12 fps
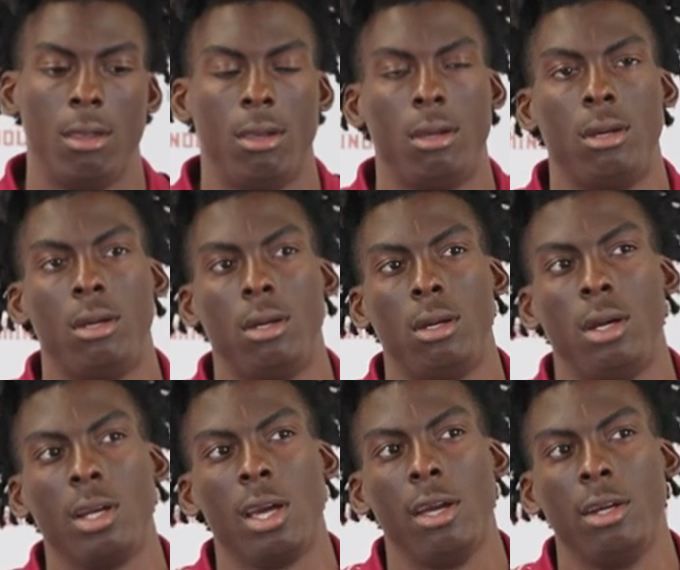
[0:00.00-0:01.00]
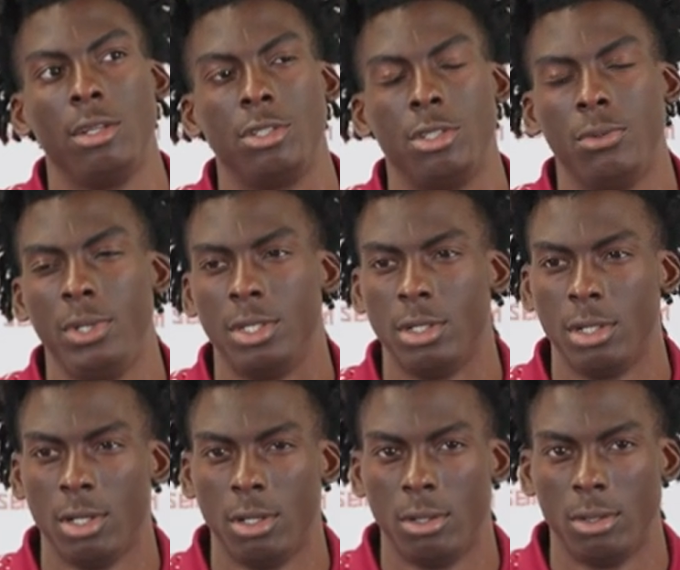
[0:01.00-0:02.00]
I got here 2
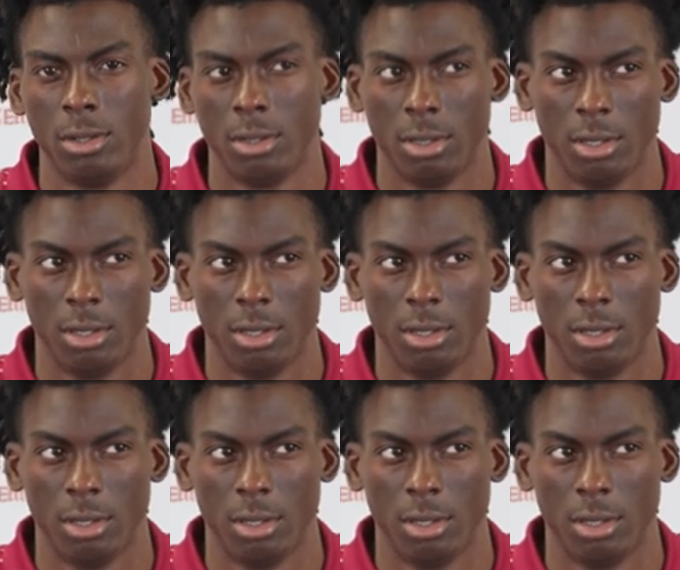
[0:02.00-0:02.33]
weeks ago.